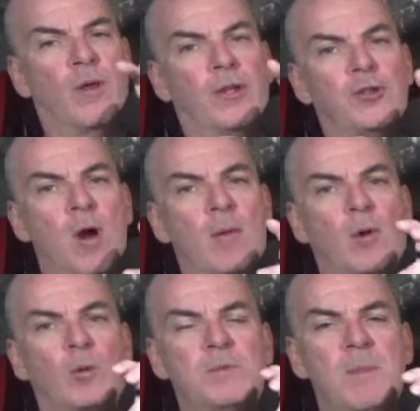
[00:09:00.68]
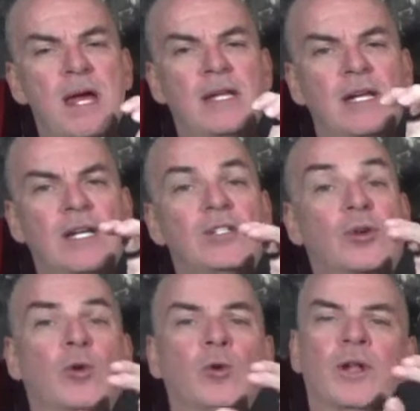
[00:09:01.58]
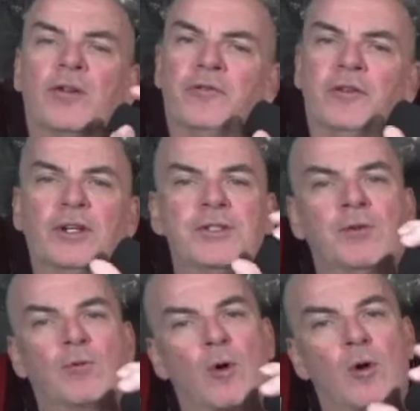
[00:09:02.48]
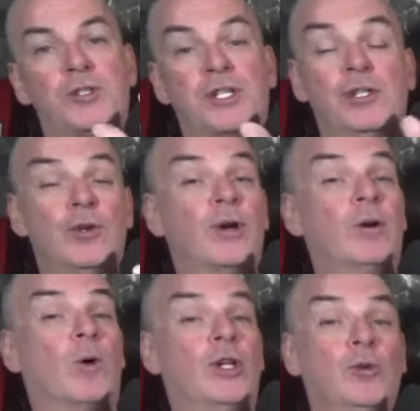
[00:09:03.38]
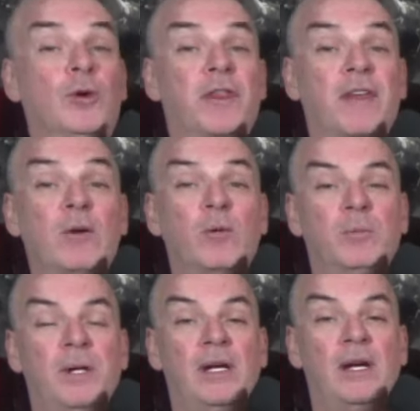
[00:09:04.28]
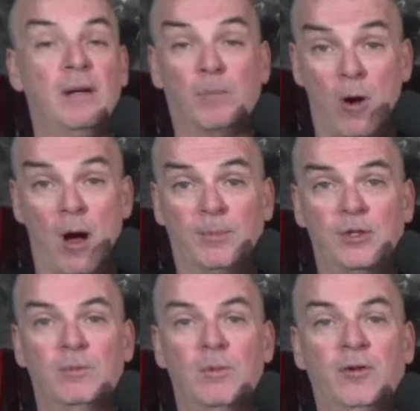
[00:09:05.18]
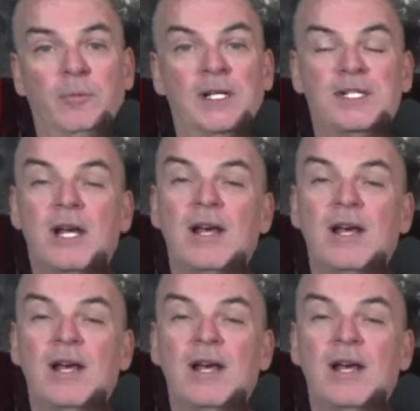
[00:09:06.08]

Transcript: the drummer was making his cool little fills and rolls and doing what you would think would be impromptu movements,